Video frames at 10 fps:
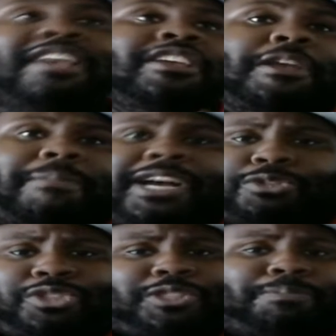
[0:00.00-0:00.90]
you might as
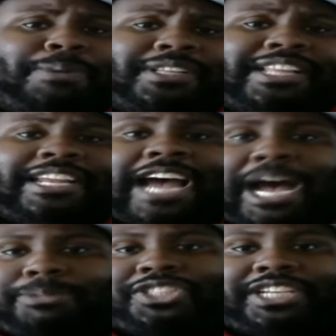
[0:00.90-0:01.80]
well just put an
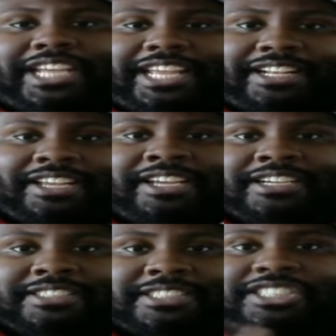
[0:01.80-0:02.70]
option in
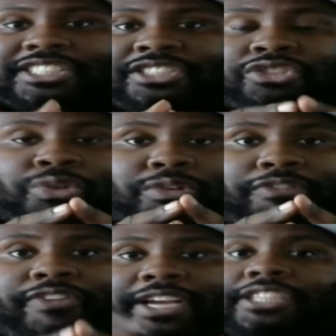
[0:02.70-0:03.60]
to just do the
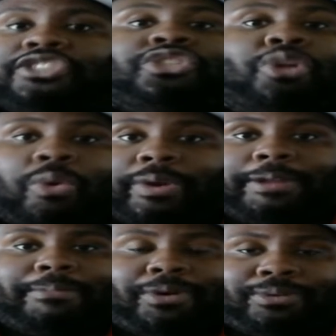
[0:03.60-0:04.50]
fucking story
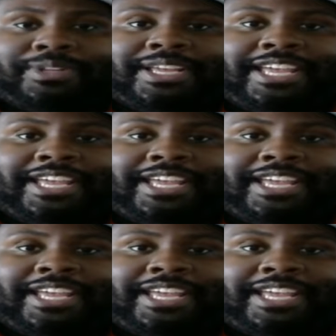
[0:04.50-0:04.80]
mode